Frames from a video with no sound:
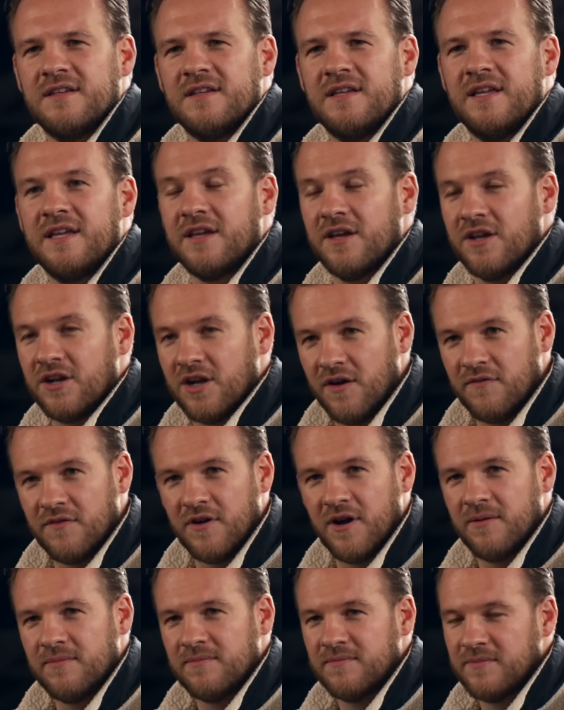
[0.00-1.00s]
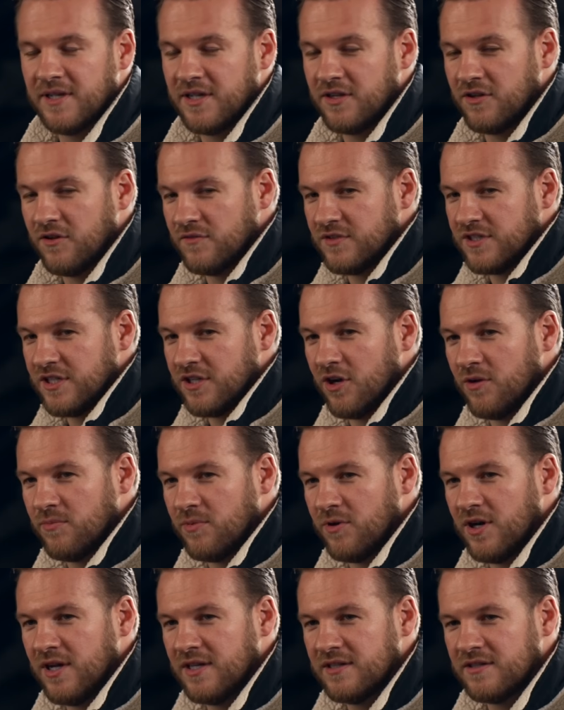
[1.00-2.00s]
He could glove up. He could obviously go
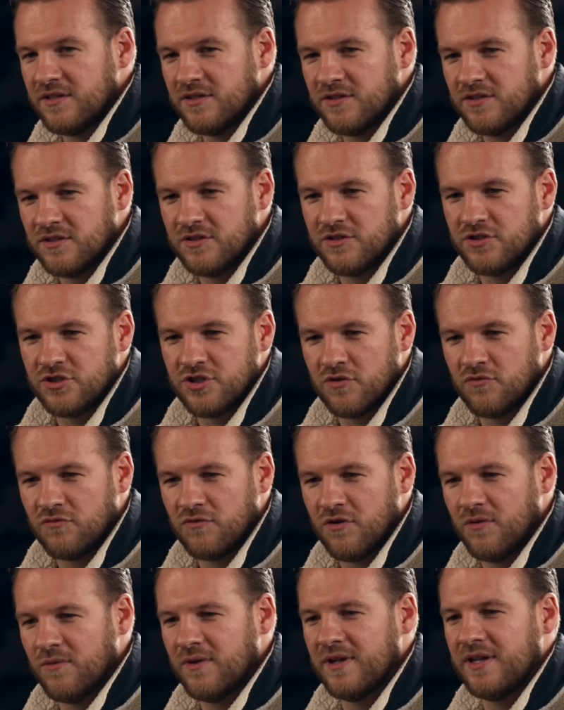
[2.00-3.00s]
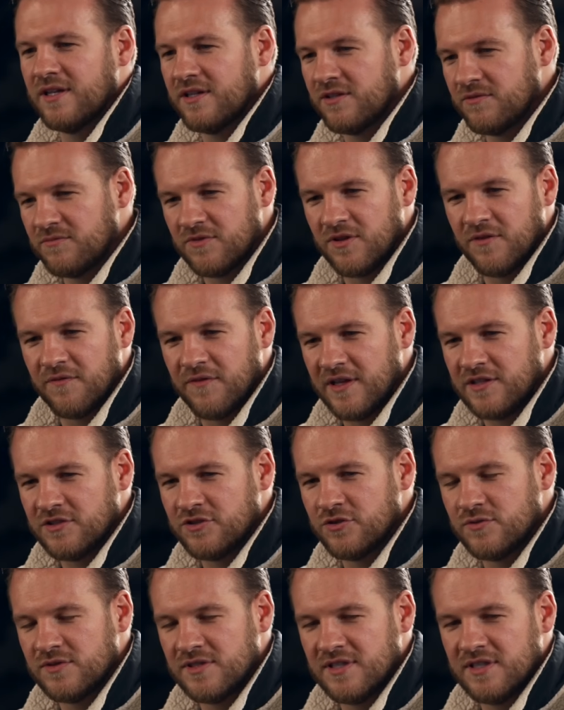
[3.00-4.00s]
behind the shoulder roll. He could defend
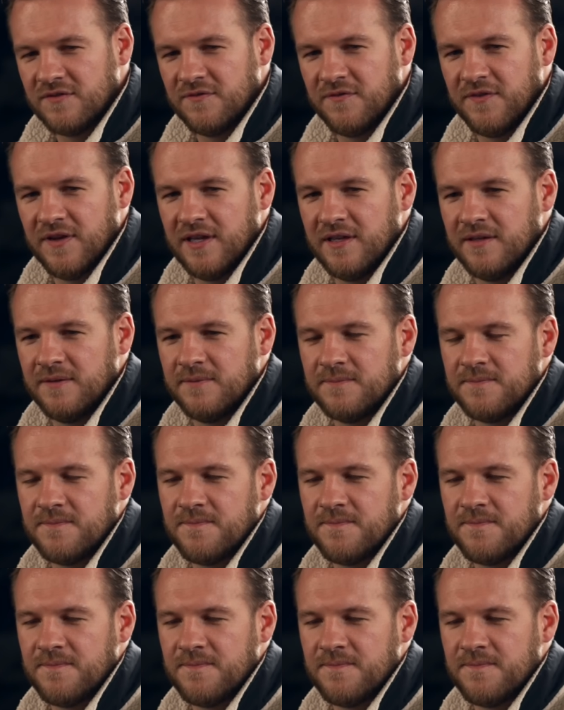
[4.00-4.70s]
using his feet.